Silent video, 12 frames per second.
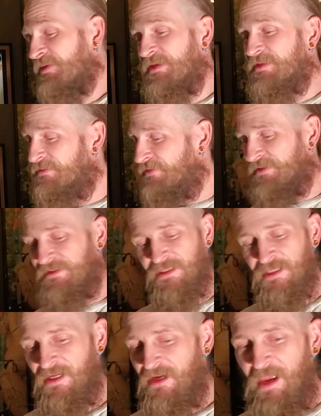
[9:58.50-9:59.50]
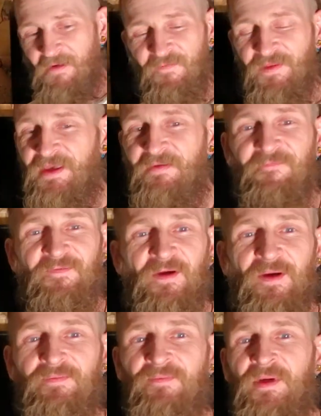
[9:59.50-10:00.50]
this was everything
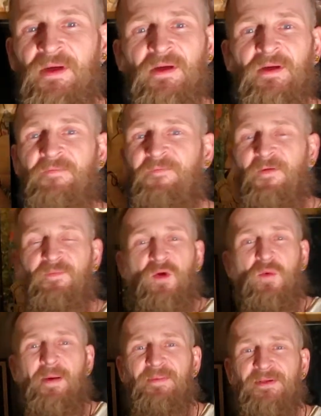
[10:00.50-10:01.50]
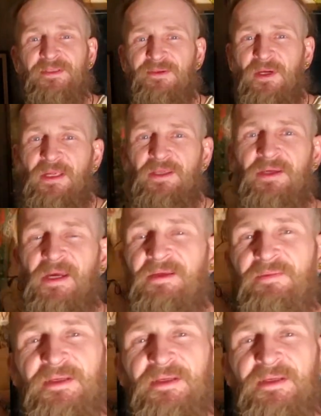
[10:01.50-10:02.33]
from from your weapons training. You had to be